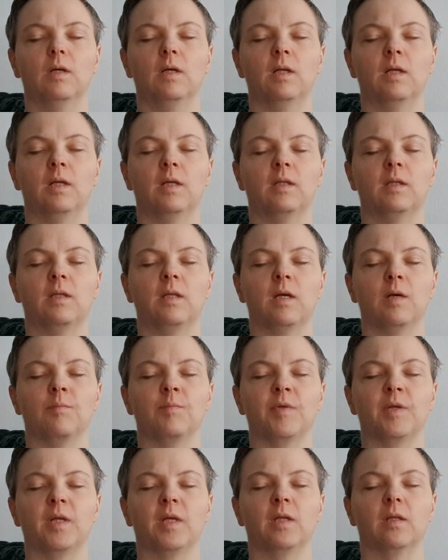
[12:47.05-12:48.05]
and let it
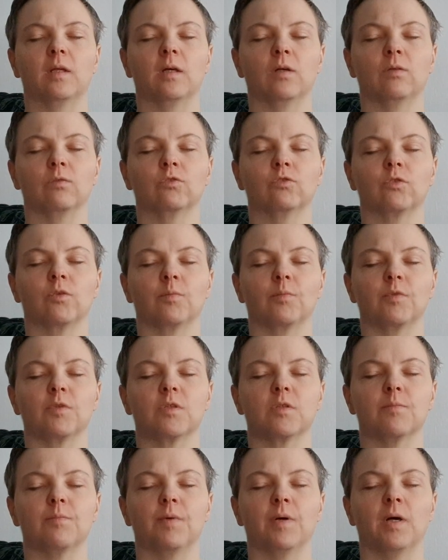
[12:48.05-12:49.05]
emanate out from the
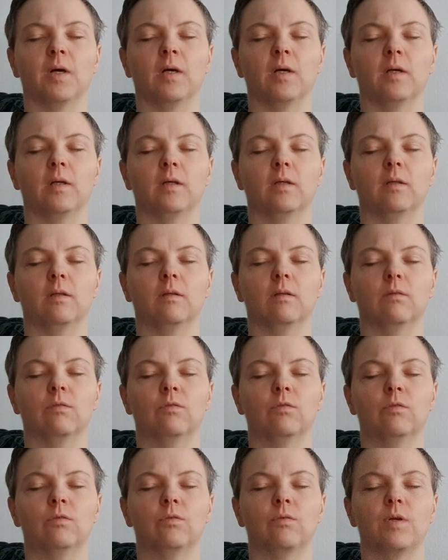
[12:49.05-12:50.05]
spine
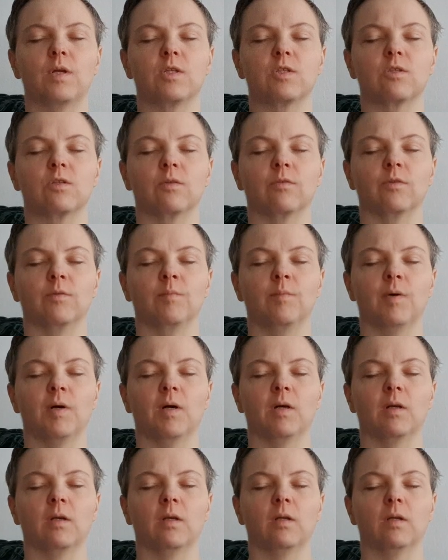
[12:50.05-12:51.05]
to the rest of the
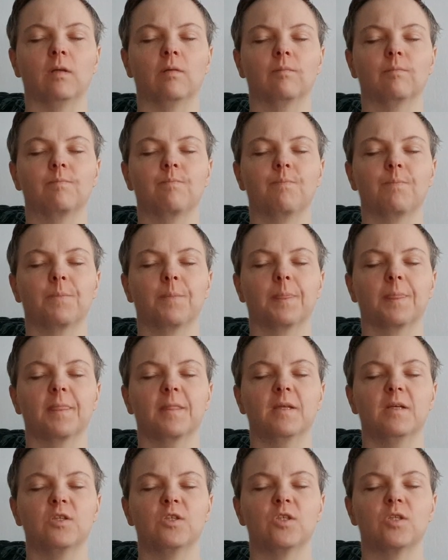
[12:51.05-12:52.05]
body,
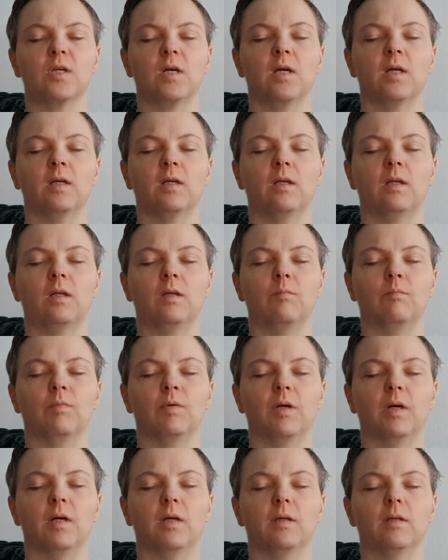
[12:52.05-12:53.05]
shining
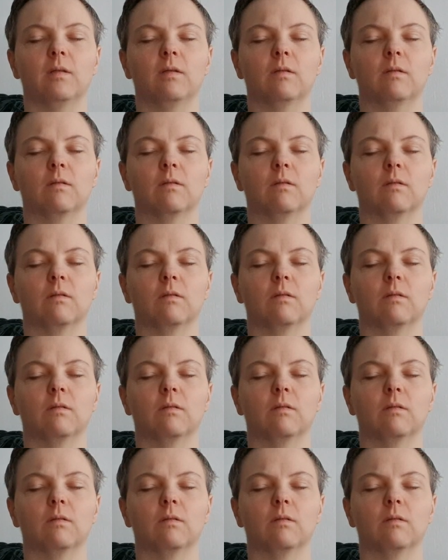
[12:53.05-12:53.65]
bright.